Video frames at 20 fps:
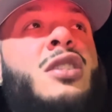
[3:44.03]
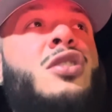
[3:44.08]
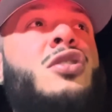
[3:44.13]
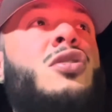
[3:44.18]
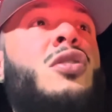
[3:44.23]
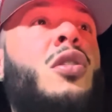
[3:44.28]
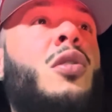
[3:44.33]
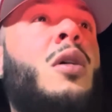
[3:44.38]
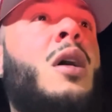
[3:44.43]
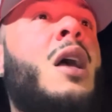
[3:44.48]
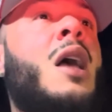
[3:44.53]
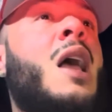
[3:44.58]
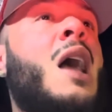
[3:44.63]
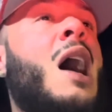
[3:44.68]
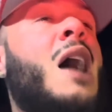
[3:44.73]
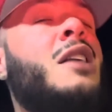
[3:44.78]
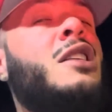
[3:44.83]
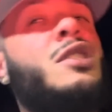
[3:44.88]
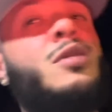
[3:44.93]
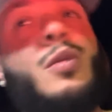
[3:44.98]
So
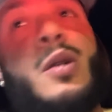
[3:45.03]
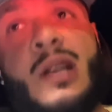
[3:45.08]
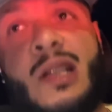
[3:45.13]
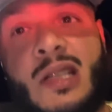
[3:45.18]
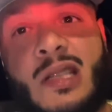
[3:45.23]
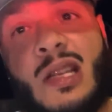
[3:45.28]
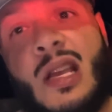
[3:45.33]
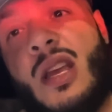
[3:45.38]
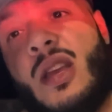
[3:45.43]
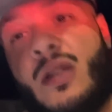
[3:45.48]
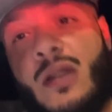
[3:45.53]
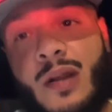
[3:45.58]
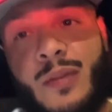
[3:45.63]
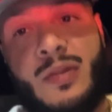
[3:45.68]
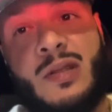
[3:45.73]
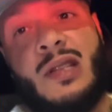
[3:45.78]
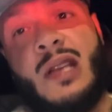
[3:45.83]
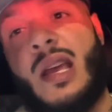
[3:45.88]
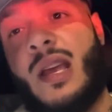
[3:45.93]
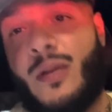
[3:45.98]
I just want to say, you know what I'm
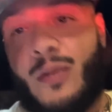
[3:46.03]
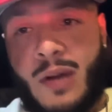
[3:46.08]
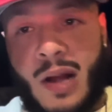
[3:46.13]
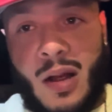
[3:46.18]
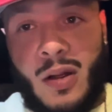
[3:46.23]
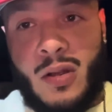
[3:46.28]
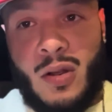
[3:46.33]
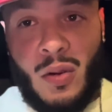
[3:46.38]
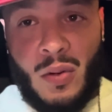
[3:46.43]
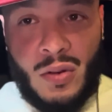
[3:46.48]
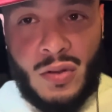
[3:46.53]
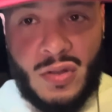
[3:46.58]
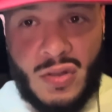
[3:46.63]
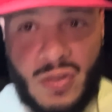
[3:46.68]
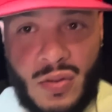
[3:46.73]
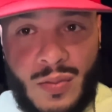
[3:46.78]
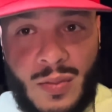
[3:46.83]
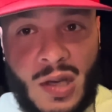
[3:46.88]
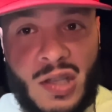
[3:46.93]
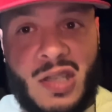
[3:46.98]
saying, without going
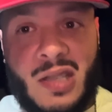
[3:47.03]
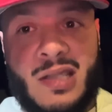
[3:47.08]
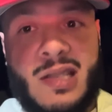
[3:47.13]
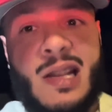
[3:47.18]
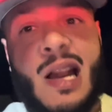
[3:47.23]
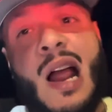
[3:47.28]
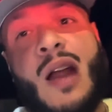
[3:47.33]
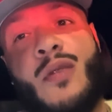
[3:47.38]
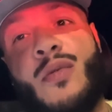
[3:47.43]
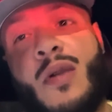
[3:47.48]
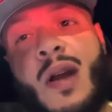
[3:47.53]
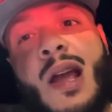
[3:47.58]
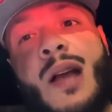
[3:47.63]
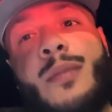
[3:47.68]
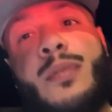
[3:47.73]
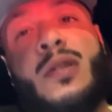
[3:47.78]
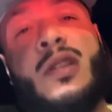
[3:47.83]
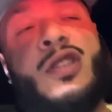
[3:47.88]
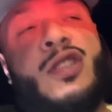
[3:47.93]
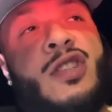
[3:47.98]
too much into that
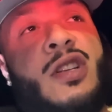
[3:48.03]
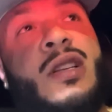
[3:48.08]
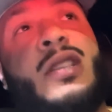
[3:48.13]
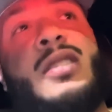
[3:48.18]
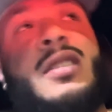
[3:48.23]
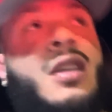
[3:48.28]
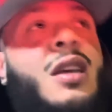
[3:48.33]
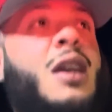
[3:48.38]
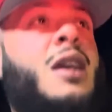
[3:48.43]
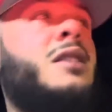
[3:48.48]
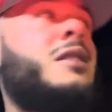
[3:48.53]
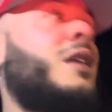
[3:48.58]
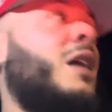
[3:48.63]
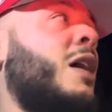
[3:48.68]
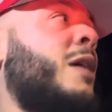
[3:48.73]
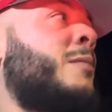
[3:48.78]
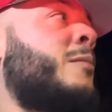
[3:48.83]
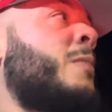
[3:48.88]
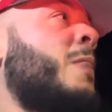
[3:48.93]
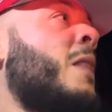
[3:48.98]
ramble, is just saying,
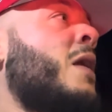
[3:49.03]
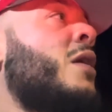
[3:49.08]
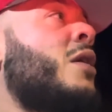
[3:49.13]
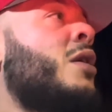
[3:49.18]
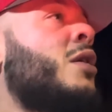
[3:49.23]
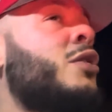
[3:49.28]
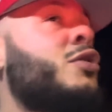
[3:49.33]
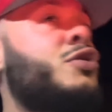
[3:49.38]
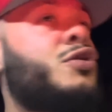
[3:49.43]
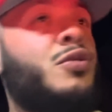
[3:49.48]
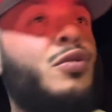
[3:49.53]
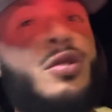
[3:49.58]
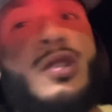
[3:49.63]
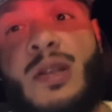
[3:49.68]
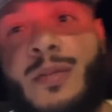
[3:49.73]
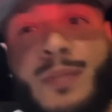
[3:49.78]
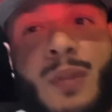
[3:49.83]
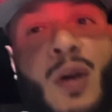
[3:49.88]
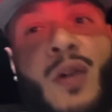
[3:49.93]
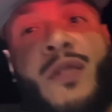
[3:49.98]
like, salute to
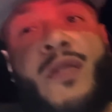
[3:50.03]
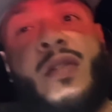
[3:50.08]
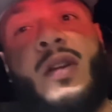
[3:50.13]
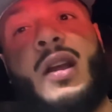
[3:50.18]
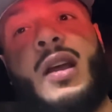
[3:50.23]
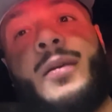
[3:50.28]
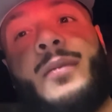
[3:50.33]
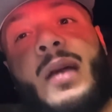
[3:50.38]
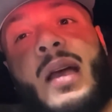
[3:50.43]
both of them.